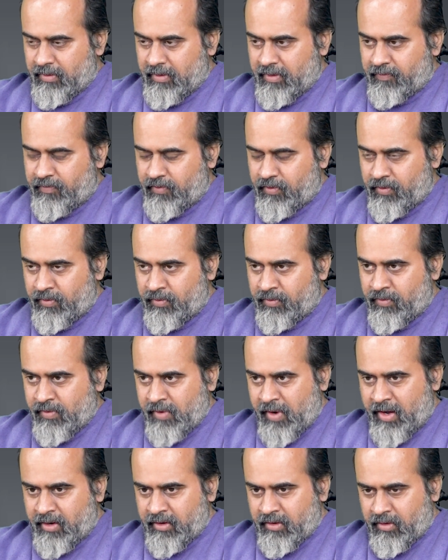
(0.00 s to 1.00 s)
If you
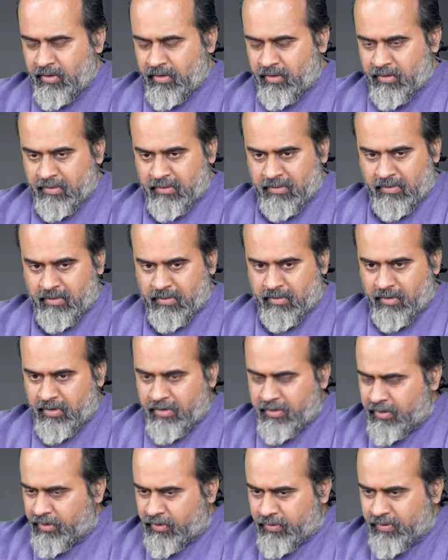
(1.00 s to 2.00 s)
are
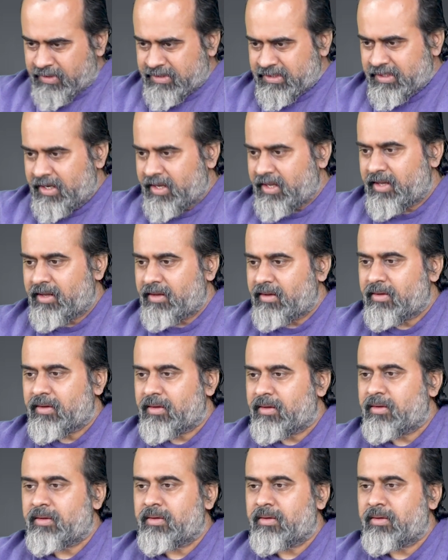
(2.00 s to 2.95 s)
continuously